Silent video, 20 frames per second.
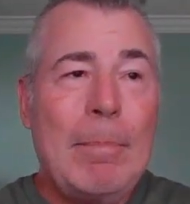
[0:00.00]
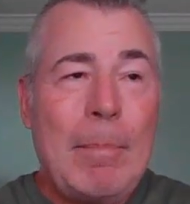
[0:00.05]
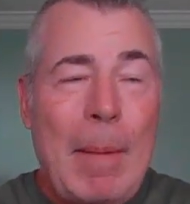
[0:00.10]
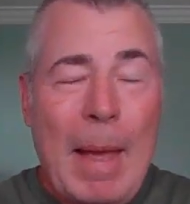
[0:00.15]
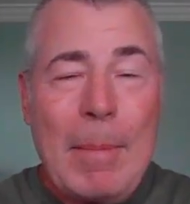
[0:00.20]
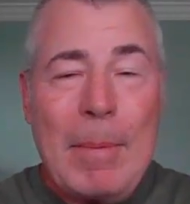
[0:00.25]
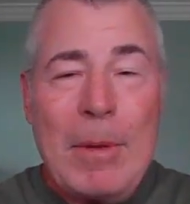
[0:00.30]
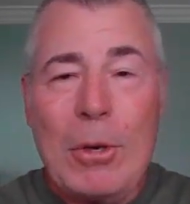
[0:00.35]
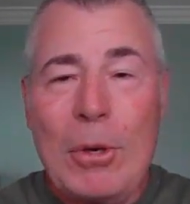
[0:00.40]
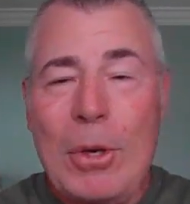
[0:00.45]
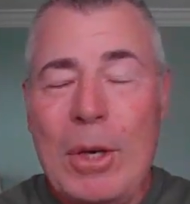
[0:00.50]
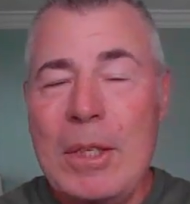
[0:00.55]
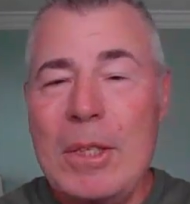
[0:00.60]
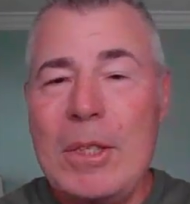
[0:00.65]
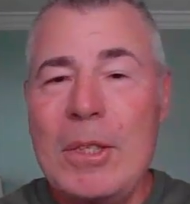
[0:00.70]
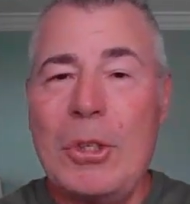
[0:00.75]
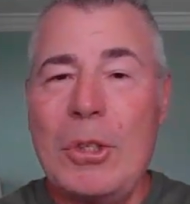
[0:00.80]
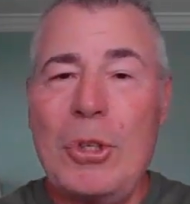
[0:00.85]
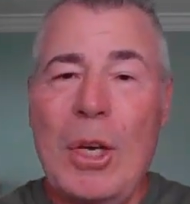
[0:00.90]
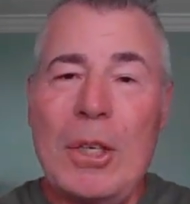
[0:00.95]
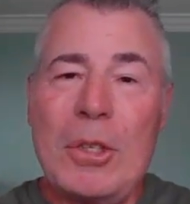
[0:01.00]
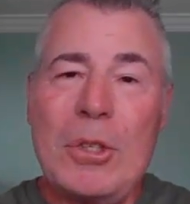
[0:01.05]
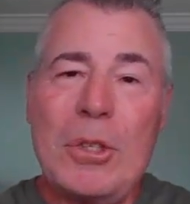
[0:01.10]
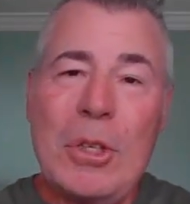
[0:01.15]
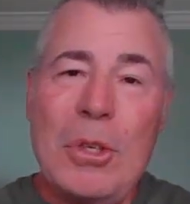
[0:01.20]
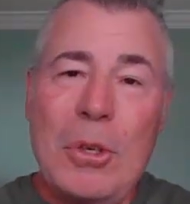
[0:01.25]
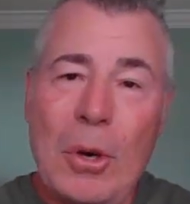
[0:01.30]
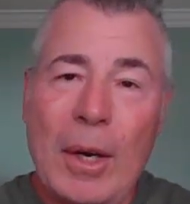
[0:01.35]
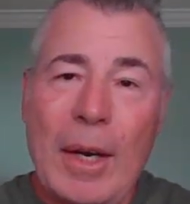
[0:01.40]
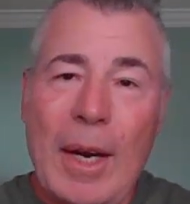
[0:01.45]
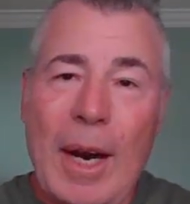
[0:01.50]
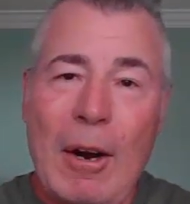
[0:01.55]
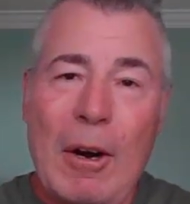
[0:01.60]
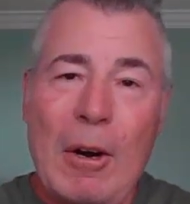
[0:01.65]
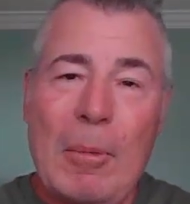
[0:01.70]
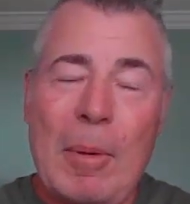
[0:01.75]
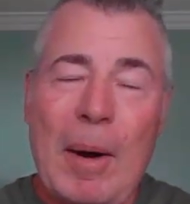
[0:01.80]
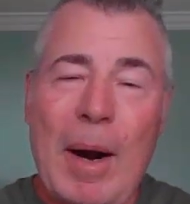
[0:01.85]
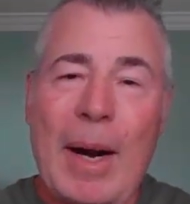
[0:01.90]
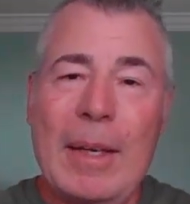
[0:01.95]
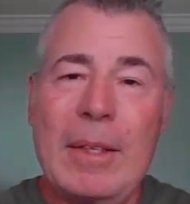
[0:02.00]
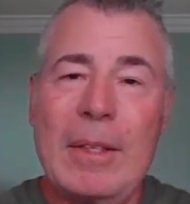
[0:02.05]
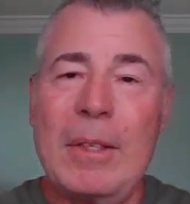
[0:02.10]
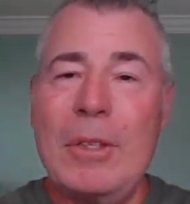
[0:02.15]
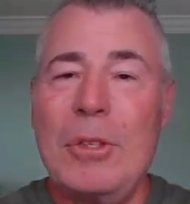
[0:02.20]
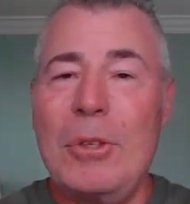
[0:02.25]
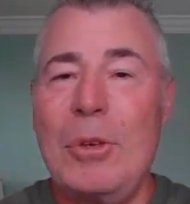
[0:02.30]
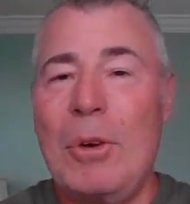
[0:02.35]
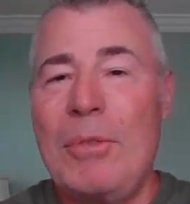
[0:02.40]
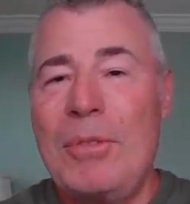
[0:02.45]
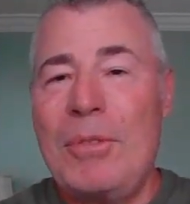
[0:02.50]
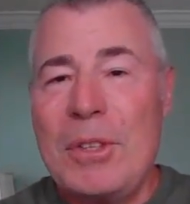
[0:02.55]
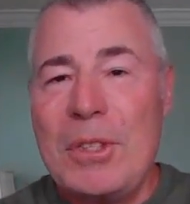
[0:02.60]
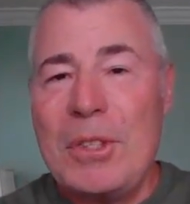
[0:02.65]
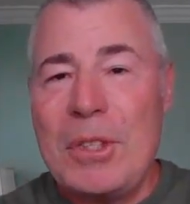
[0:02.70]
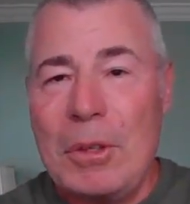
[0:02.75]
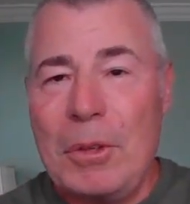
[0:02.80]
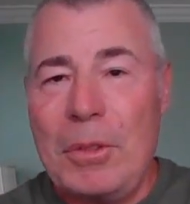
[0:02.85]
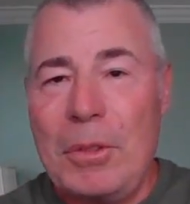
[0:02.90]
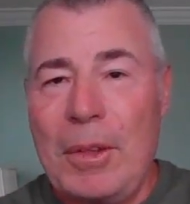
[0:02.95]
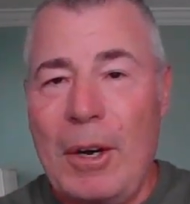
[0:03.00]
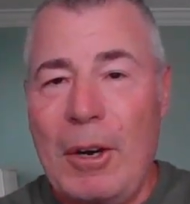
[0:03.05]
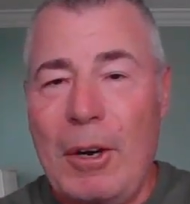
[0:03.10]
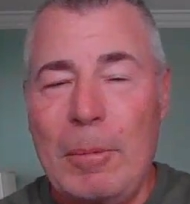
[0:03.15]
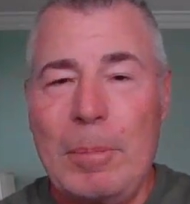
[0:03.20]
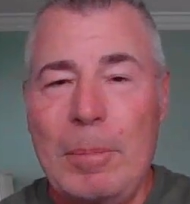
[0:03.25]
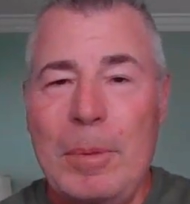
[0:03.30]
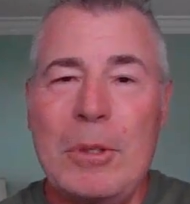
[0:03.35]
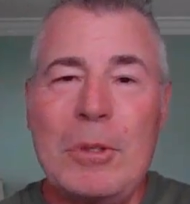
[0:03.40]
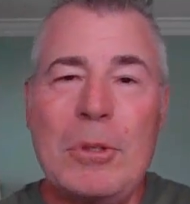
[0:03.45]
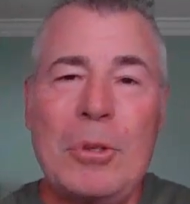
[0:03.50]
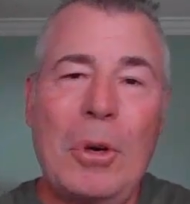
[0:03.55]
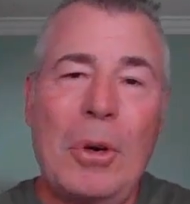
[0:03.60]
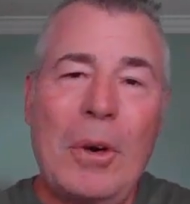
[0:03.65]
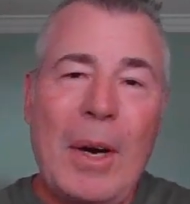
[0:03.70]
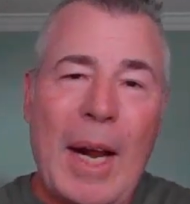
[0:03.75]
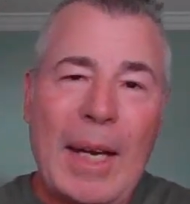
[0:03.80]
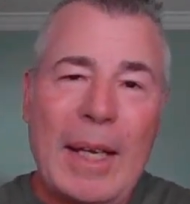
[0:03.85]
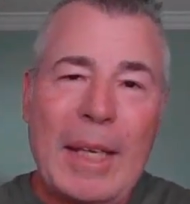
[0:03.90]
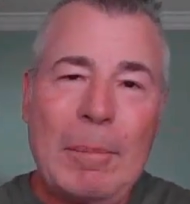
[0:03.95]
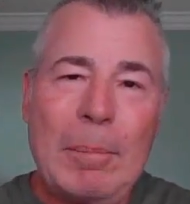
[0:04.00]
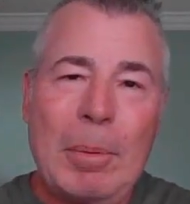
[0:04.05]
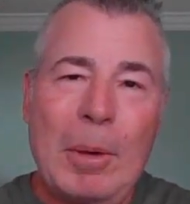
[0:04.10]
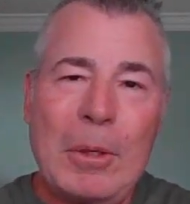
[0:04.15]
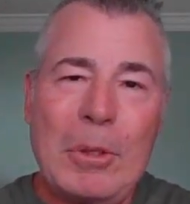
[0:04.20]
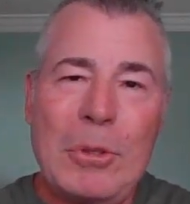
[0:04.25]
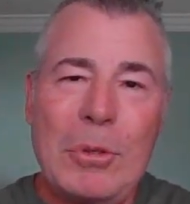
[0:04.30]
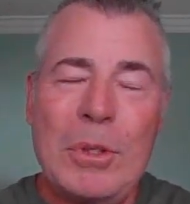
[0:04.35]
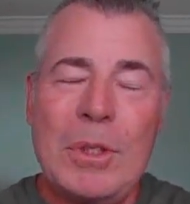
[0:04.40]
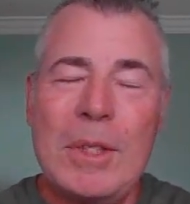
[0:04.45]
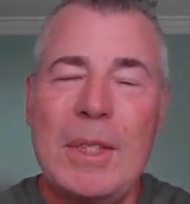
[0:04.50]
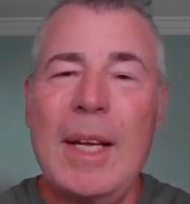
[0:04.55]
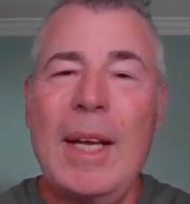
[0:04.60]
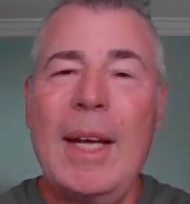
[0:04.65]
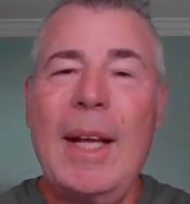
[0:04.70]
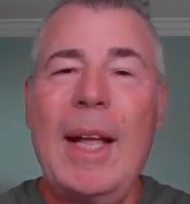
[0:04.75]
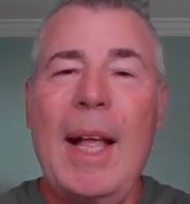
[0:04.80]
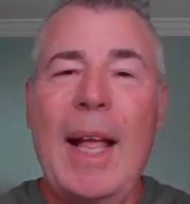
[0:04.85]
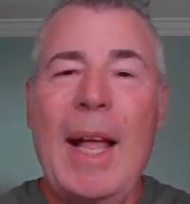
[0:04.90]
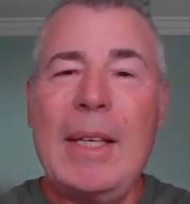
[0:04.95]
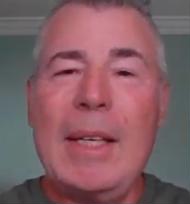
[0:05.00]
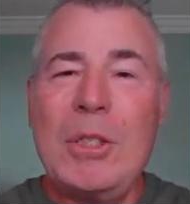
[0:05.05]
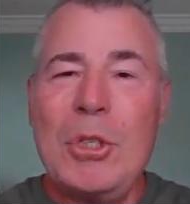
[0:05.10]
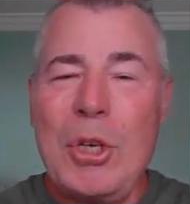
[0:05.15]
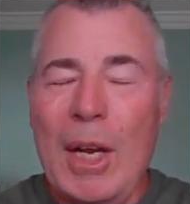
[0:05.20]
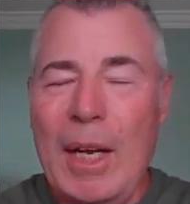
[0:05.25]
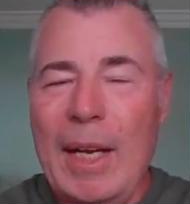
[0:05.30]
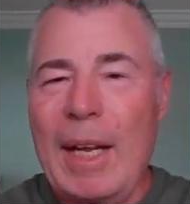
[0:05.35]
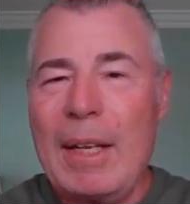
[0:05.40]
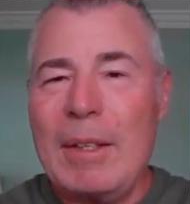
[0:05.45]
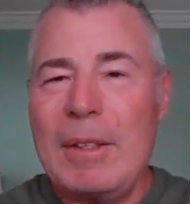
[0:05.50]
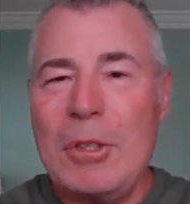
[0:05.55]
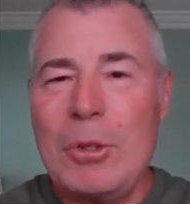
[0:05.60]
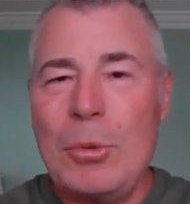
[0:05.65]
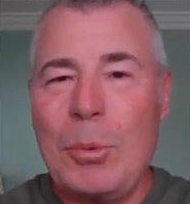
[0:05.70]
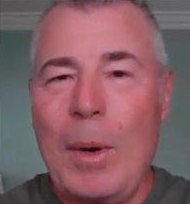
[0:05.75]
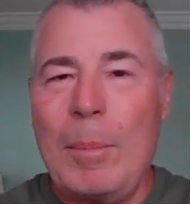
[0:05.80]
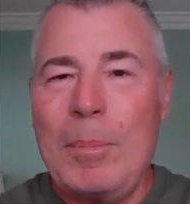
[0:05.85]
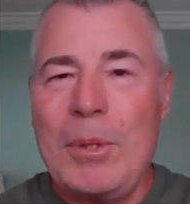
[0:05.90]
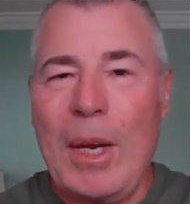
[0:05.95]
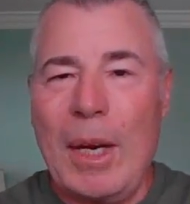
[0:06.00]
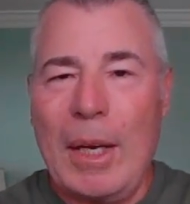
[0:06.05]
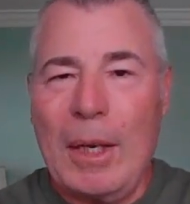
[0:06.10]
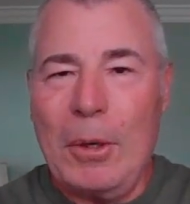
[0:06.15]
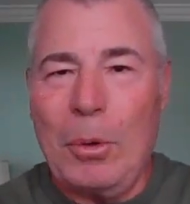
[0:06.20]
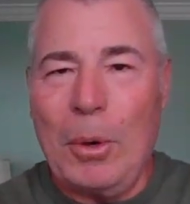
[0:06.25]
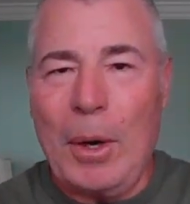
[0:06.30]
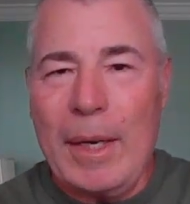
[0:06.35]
maybe you can suggest to your chiropractor, your physical therapist, your acupuncturist, hey, check out this website,